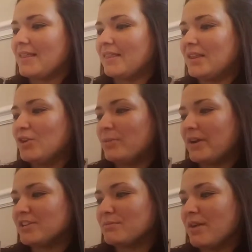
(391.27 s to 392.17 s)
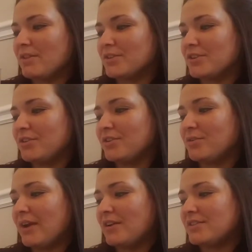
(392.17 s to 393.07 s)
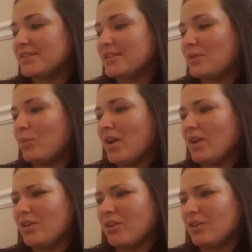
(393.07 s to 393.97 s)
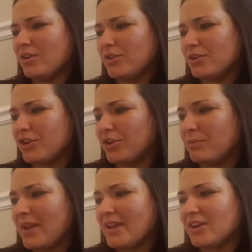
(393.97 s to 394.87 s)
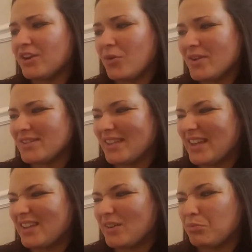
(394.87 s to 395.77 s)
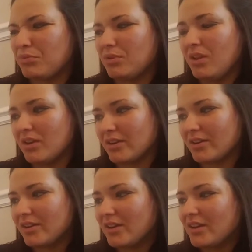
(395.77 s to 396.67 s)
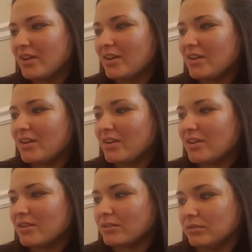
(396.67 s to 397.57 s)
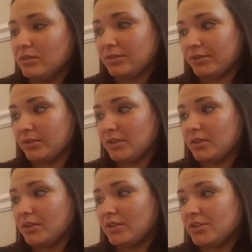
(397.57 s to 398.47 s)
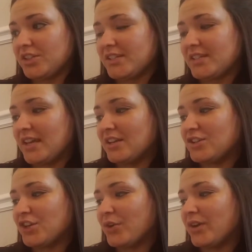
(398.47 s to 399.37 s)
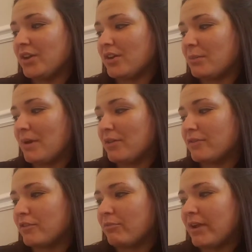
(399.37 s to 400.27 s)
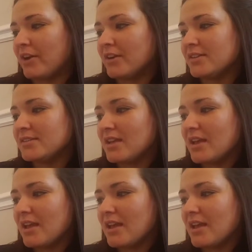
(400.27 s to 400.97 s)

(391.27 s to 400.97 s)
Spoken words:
Little Bear's mother turned around to see what on earth could make a noise like ka-plunk. "Grr," she said, choking on a mouthful of berries.